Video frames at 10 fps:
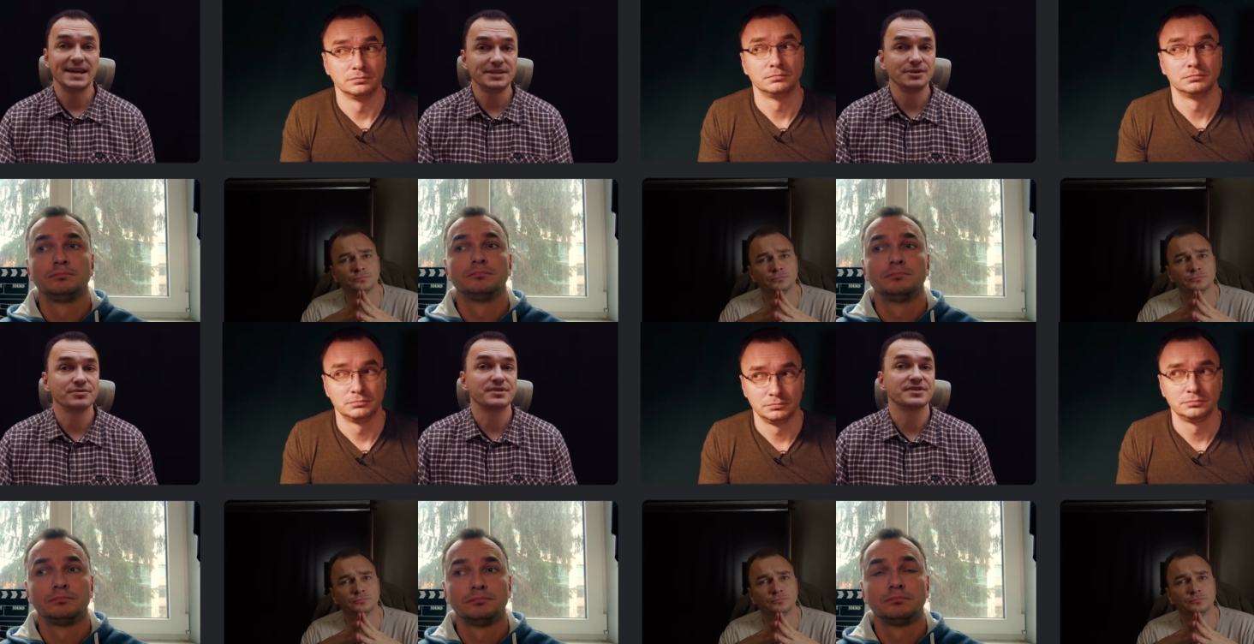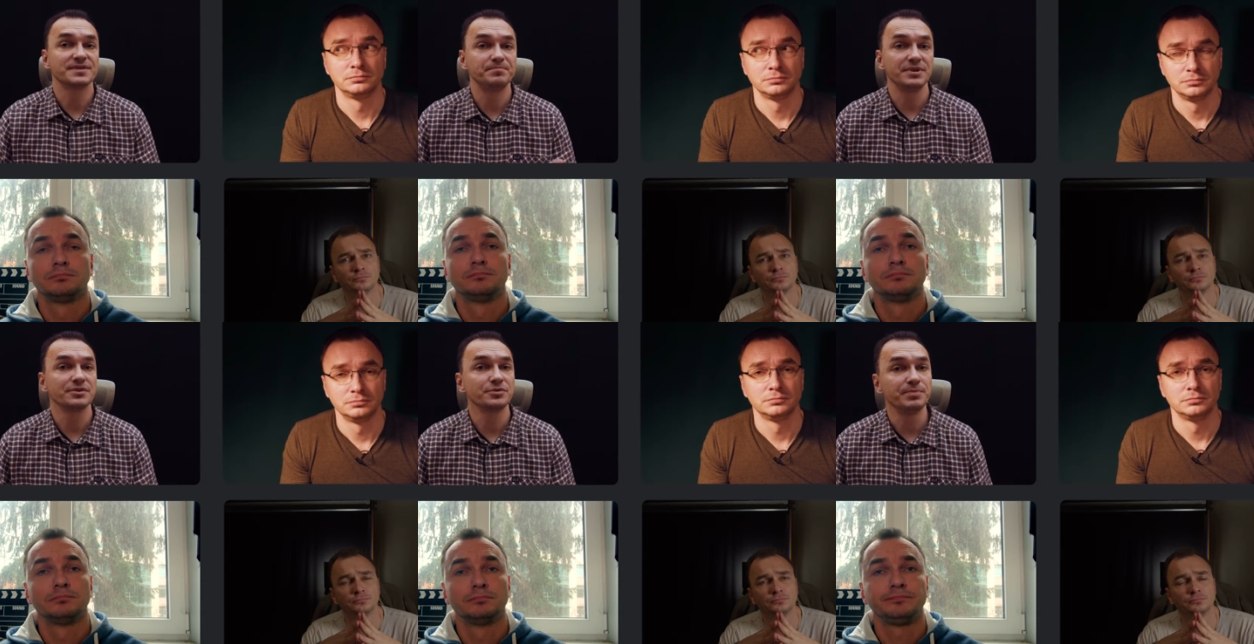Speaker 1: It uses
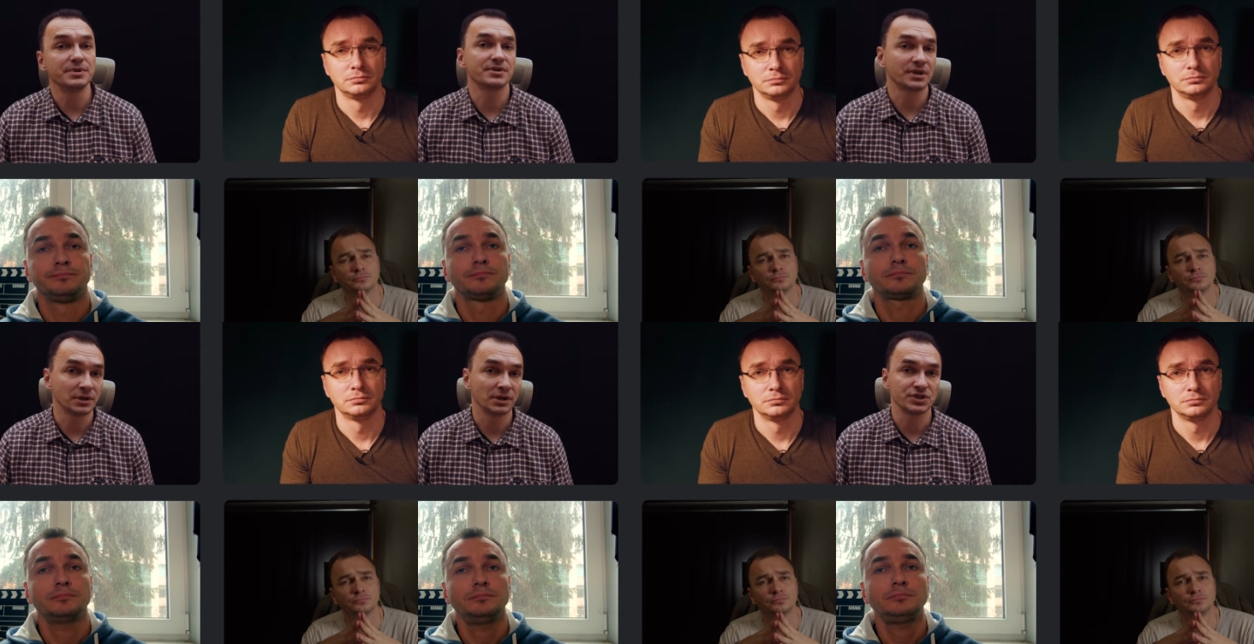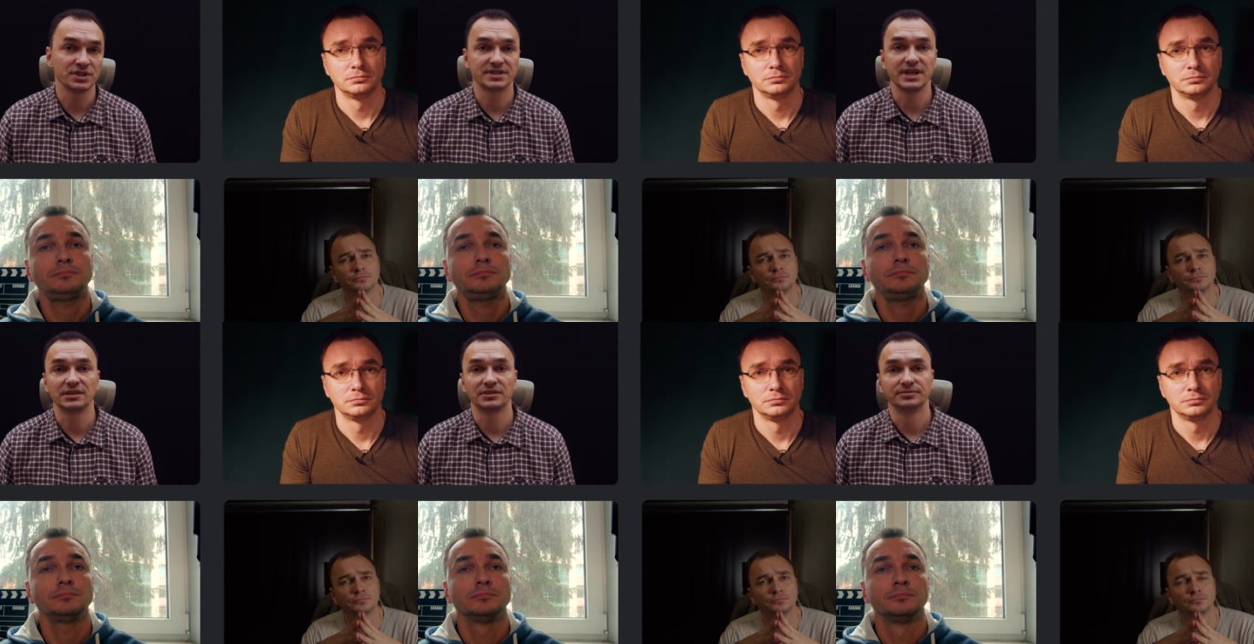peer-to-peer technology
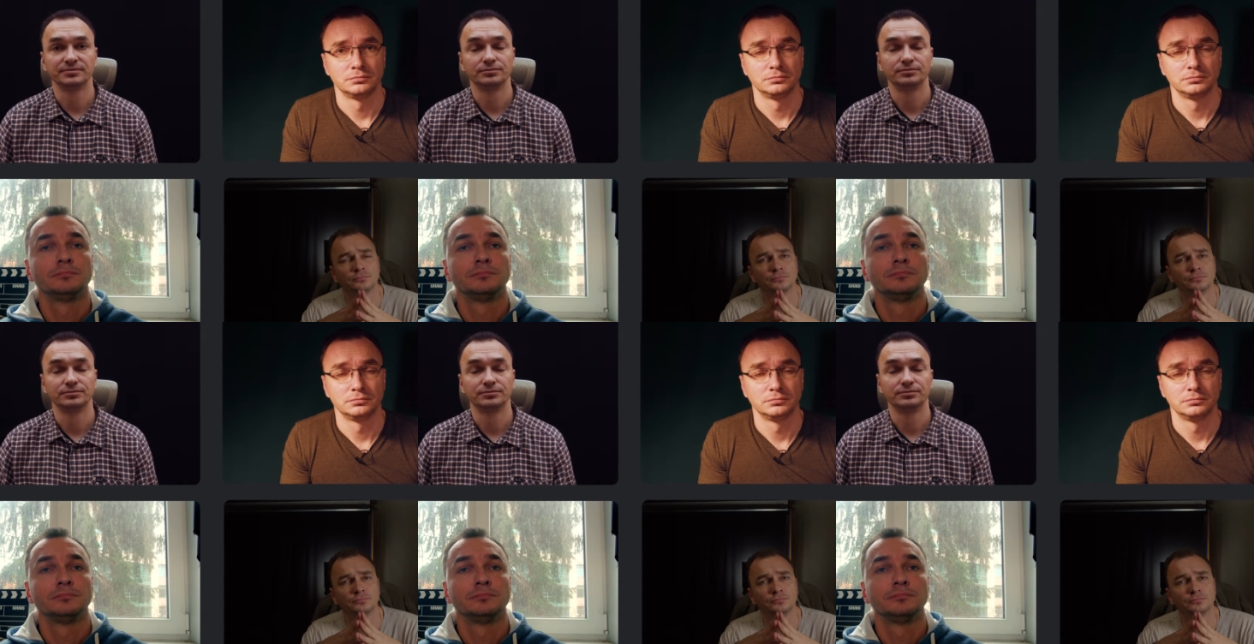instead.